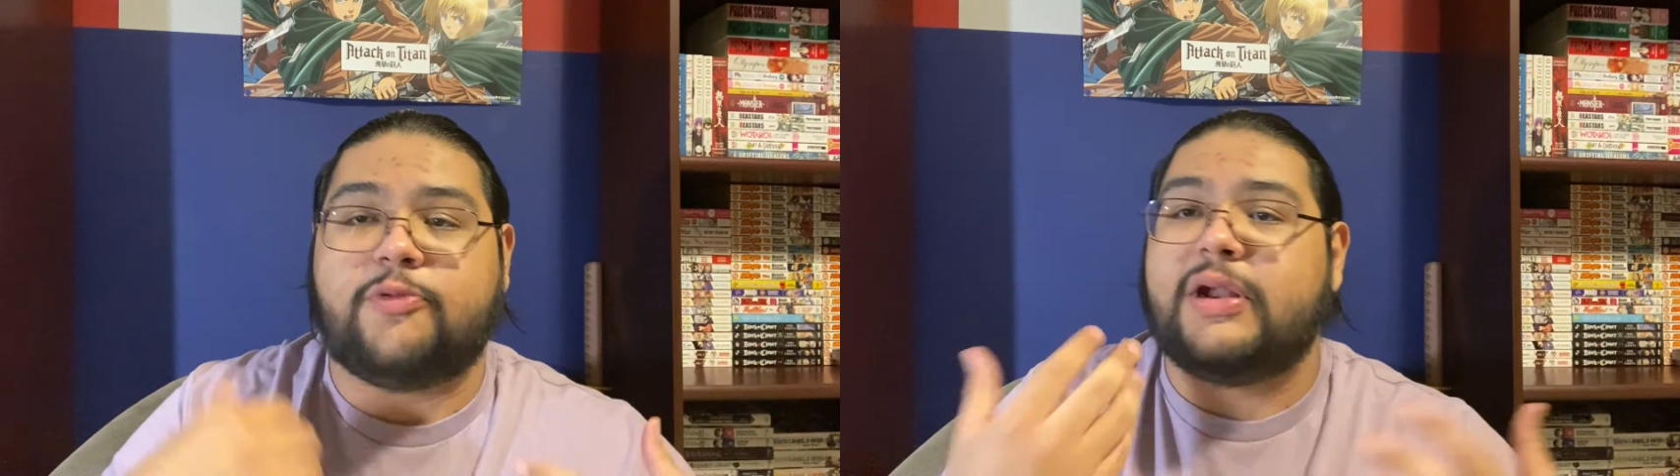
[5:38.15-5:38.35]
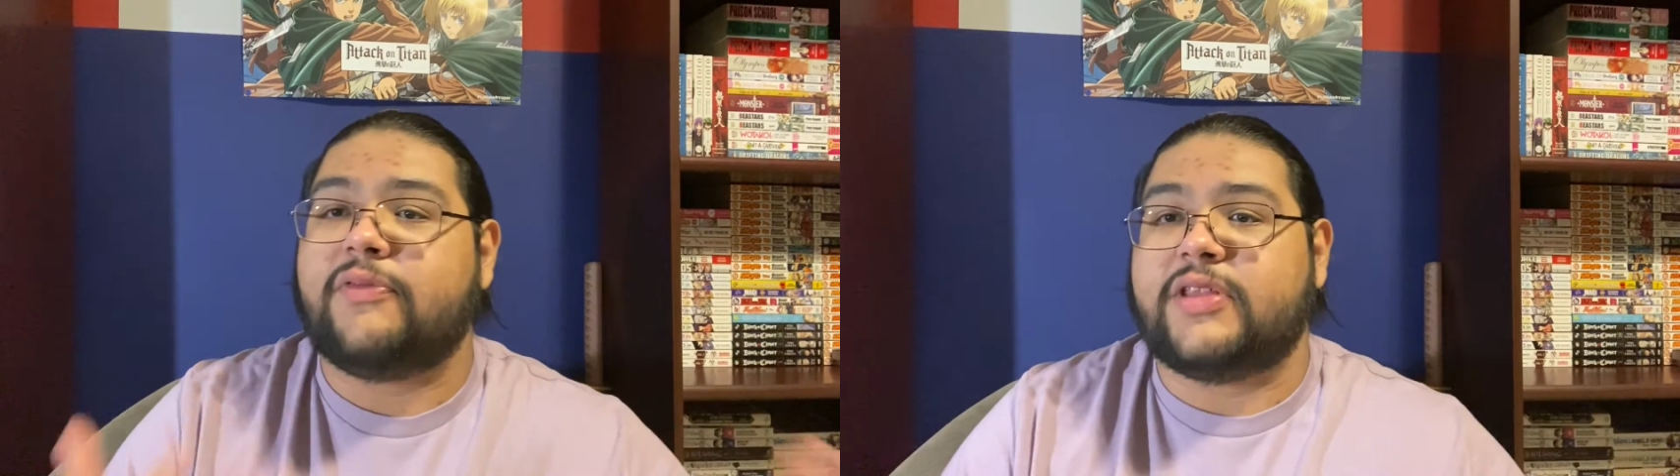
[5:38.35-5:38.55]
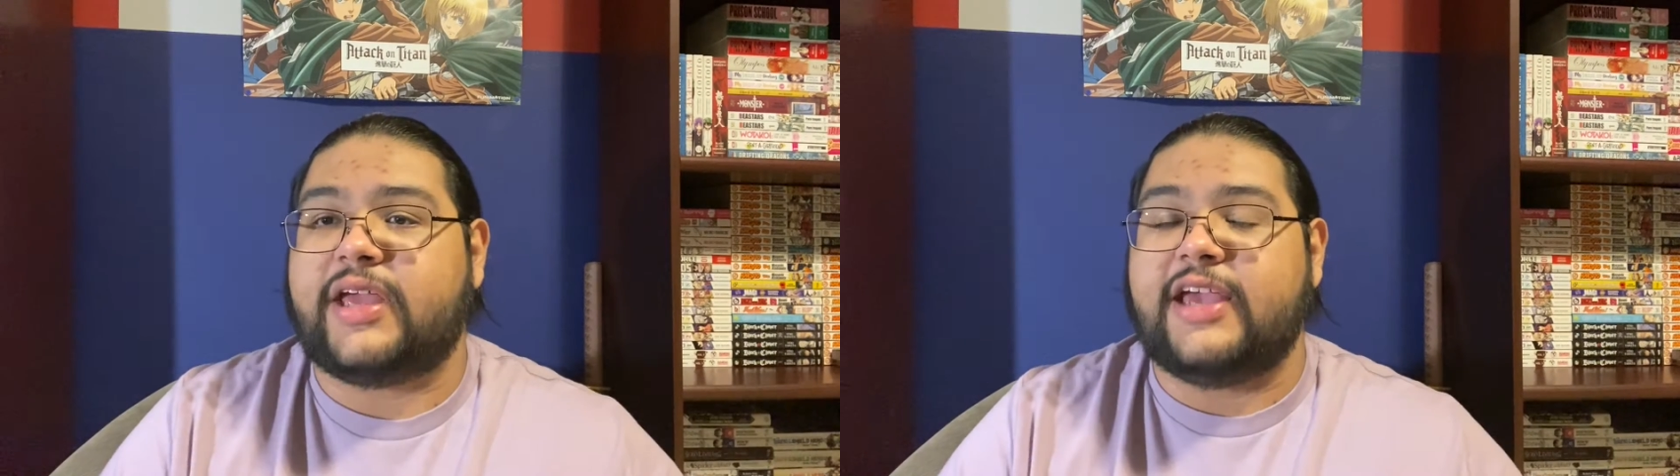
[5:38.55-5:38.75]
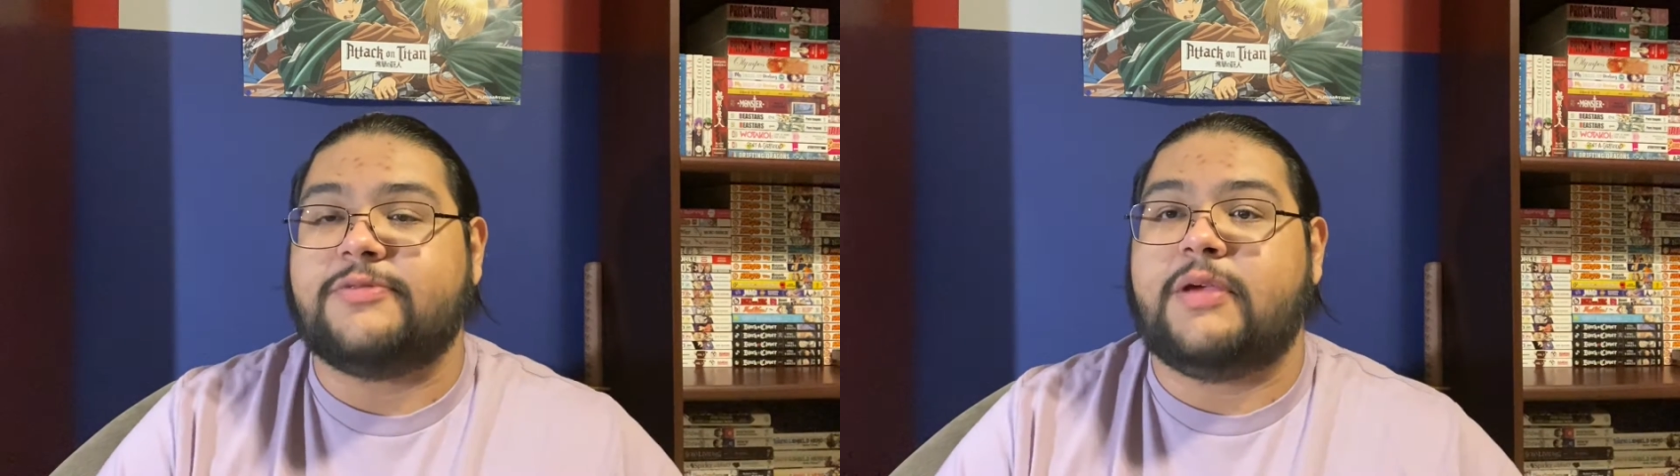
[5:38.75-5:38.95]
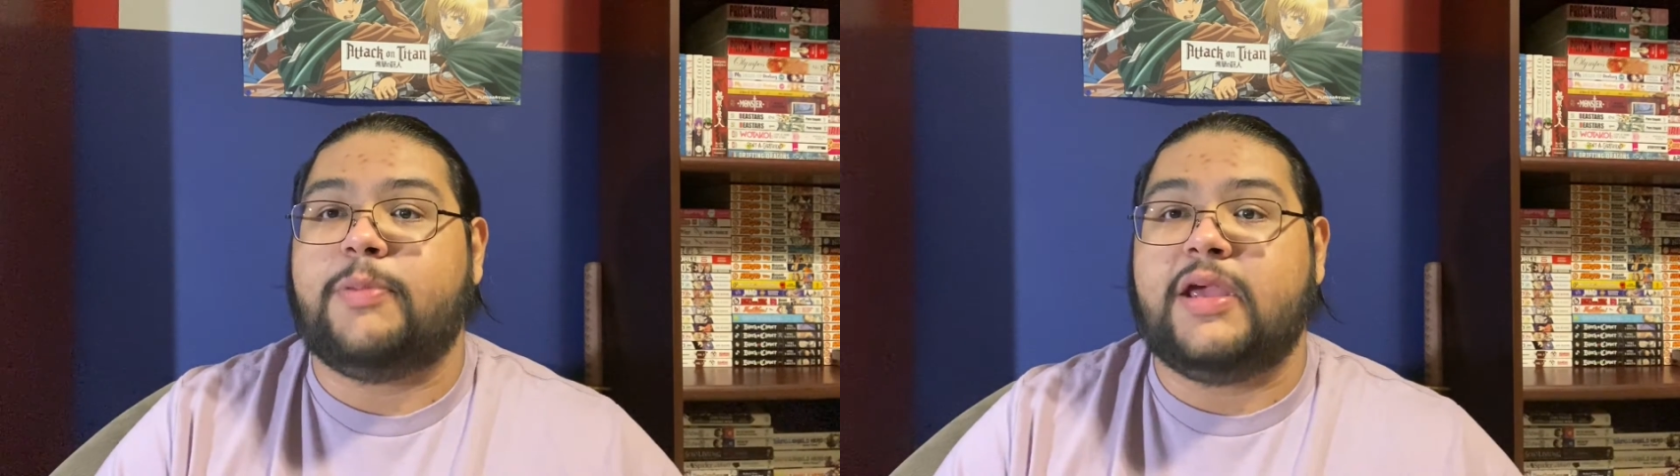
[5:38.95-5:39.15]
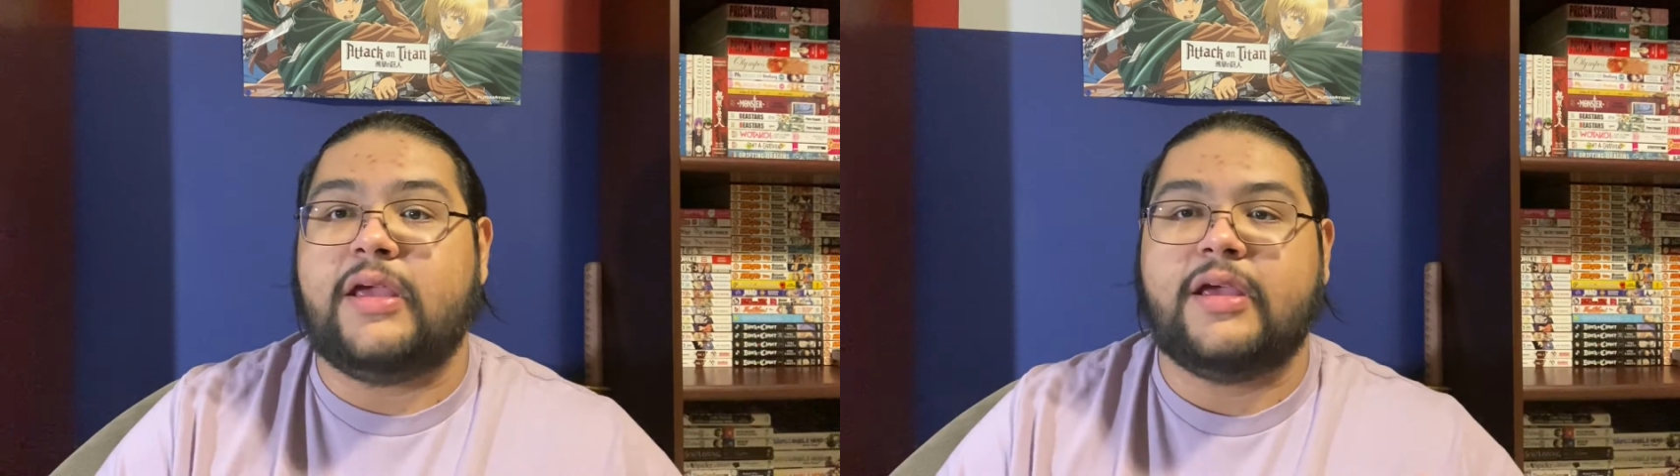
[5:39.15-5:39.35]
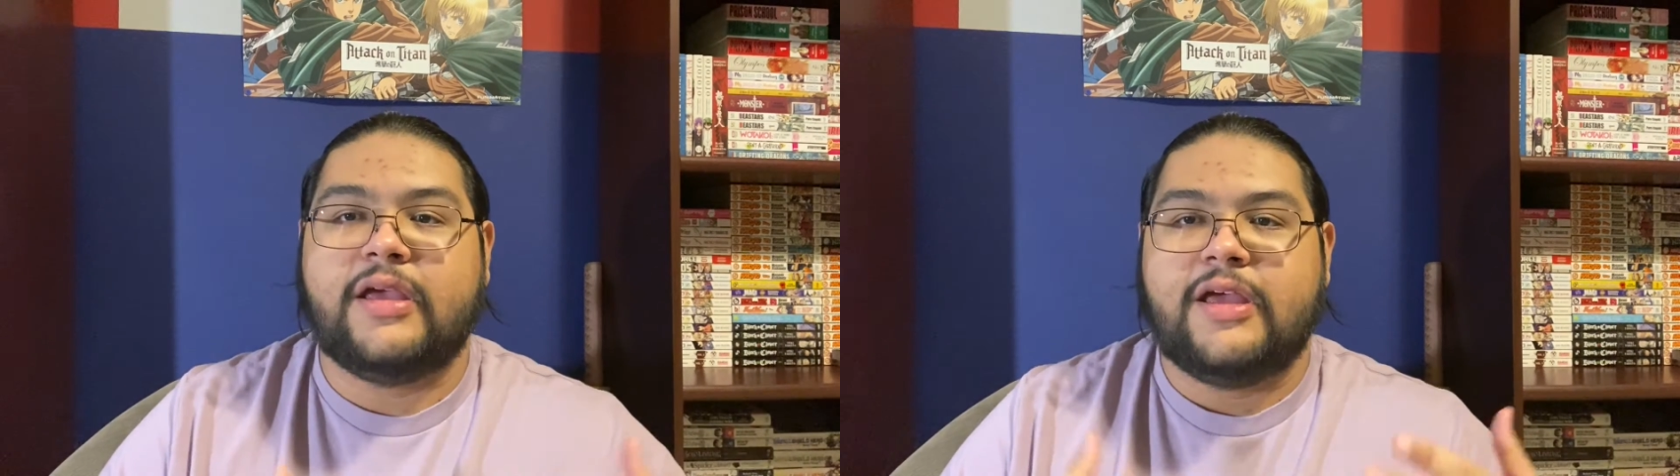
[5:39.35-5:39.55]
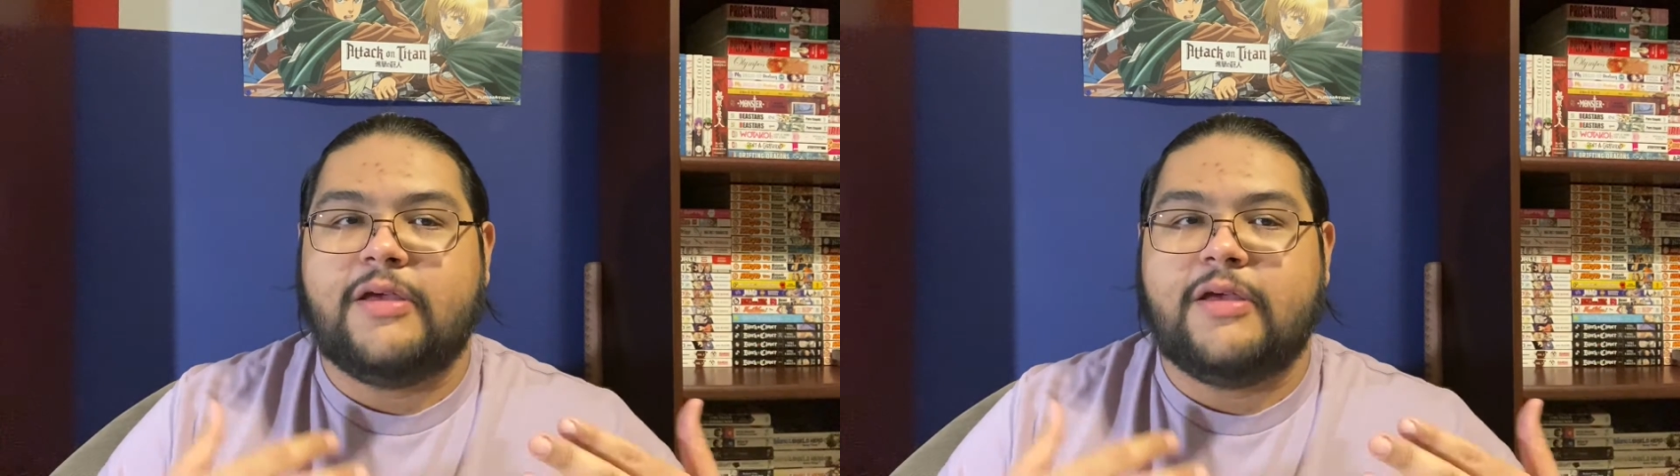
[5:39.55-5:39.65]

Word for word: whatever the case may be,